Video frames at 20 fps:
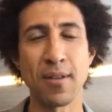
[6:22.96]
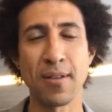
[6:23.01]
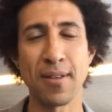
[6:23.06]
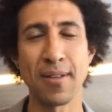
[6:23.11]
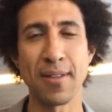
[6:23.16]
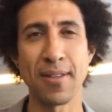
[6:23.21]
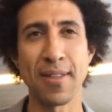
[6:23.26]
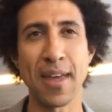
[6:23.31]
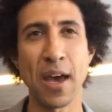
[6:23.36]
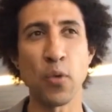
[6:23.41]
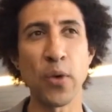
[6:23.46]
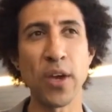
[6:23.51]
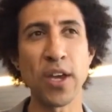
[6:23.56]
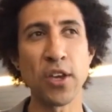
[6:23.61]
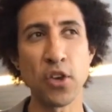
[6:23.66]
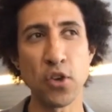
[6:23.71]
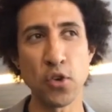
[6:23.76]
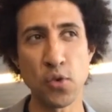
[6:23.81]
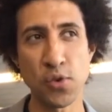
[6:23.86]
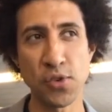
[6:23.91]
that we
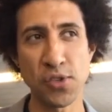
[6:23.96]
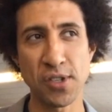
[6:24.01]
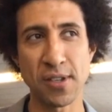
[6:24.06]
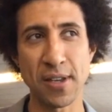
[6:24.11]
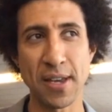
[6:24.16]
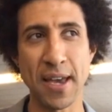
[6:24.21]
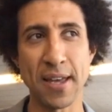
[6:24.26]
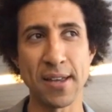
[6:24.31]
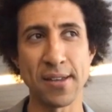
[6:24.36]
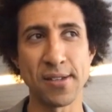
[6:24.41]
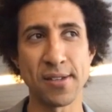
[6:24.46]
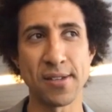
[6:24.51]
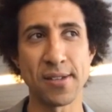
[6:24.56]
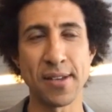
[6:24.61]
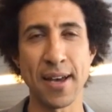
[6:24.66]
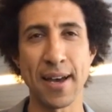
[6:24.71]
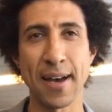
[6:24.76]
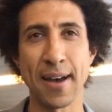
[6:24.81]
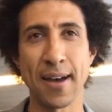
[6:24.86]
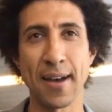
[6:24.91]
use is
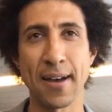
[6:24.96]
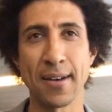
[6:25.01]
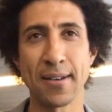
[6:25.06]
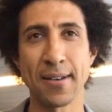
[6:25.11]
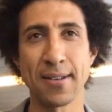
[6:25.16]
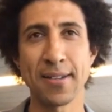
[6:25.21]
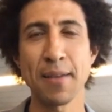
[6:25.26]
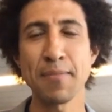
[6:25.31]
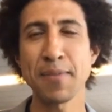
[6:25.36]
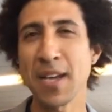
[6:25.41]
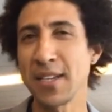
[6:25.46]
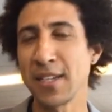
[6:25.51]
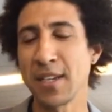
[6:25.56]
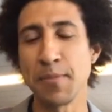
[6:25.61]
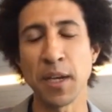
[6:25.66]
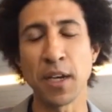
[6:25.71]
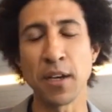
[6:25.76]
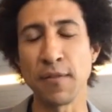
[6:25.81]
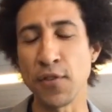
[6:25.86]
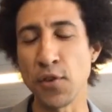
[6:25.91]
sometimes can be
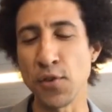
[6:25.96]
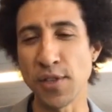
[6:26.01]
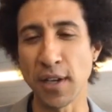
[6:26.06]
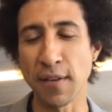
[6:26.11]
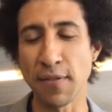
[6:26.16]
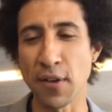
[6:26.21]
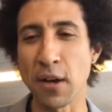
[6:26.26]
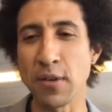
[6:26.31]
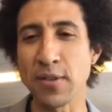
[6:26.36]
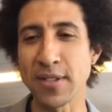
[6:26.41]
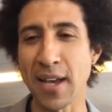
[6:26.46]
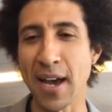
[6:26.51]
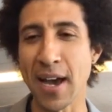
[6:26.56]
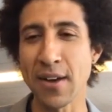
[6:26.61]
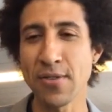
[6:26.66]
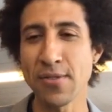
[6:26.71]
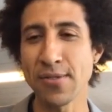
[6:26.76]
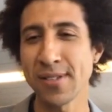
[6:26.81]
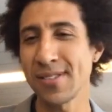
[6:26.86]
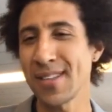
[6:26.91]
confusing for
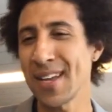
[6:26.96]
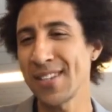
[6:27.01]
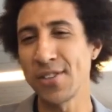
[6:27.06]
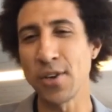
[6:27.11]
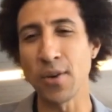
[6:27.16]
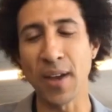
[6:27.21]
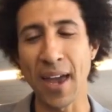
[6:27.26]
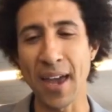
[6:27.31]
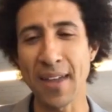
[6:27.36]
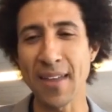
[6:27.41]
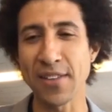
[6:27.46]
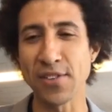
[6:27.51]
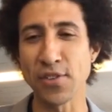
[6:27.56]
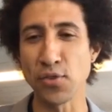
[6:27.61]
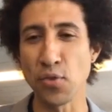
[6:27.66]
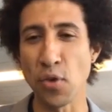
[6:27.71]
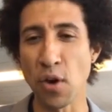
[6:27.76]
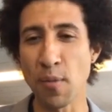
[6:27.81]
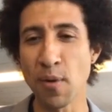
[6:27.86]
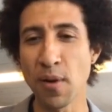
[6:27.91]
outsiders. That's okay, that's
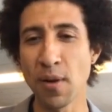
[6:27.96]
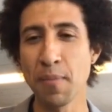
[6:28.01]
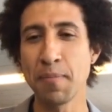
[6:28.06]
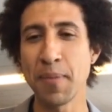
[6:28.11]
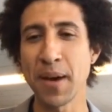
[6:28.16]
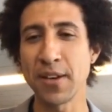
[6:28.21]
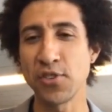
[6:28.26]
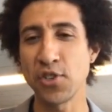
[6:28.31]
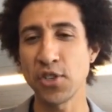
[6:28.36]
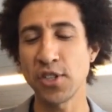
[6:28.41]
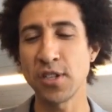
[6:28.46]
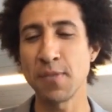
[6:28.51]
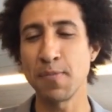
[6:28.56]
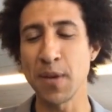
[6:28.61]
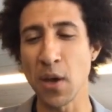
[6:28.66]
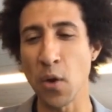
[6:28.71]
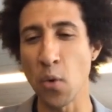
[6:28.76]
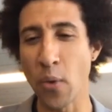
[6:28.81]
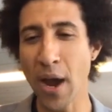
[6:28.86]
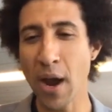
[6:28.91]
normal, but just to be
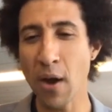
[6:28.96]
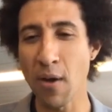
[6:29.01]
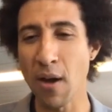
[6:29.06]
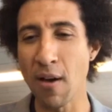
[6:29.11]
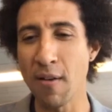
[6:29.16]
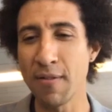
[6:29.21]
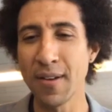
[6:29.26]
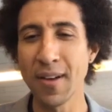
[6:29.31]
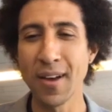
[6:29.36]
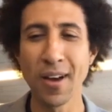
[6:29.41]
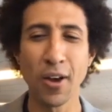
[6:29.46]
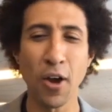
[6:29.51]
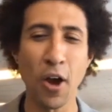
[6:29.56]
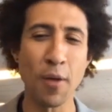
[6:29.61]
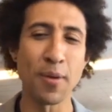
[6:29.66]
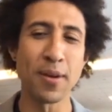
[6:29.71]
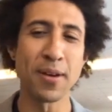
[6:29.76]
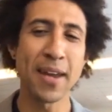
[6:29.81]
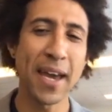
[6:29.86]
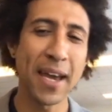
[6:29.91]
aware of
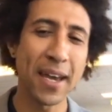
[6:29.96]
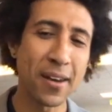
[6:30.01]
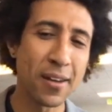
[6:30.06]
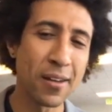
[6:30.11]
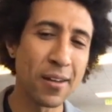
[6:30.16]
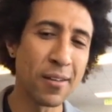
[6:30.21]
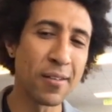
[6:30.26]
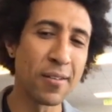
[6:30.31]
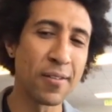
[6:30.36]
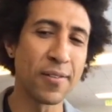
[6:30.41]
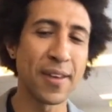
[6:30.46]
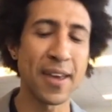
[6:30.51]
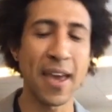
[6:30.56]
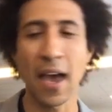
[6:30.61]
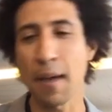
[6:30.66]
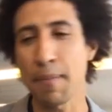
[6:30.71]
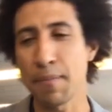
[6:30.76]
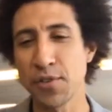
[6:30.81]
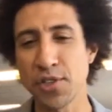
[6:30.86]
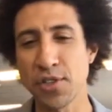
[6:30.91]
carbon negative,
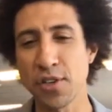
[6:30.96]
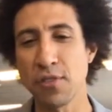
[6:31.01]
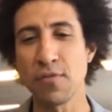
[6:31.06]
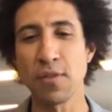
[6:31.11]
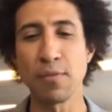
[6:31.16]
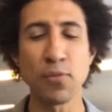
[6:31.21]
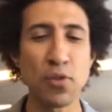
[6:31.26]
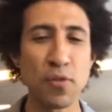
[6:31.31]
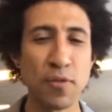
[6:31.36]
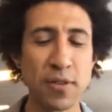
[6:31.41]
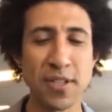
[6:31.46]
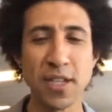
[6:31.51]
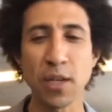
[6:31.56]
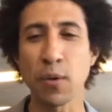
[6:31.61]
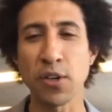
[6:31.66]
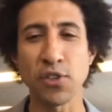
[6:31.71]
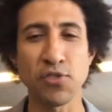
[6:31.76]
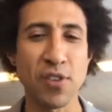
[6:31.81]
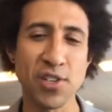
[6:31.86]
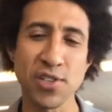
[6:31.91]
capture, removal,
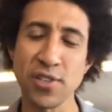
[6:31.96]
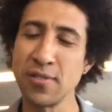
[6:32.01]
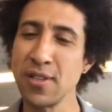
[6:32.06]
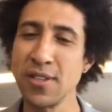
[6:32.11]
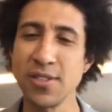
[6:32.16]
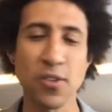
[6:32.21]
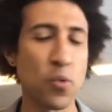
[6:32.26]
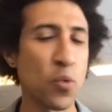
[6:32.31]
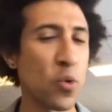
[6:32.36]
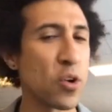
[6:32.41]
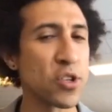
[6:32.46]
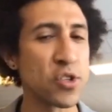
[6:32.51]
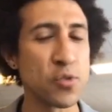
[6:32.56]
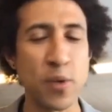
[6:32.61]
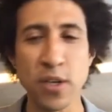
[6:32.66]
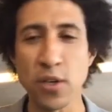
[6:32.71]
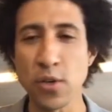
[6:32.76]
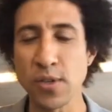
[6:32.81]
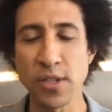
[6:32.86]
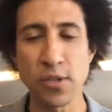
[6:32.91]
sequestration, these are words we
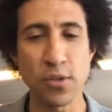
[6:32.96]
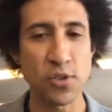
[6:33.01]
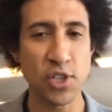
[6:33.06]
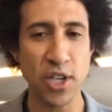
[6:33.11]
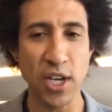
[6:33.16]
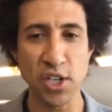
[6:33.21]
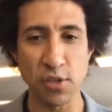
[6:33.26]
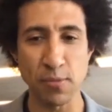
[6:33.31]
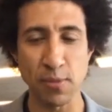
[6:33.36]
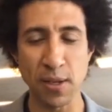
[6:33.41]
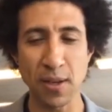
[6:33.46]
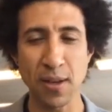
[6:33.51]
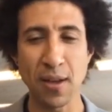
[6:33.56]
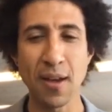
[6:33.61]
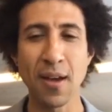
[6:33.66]
use interchangeably.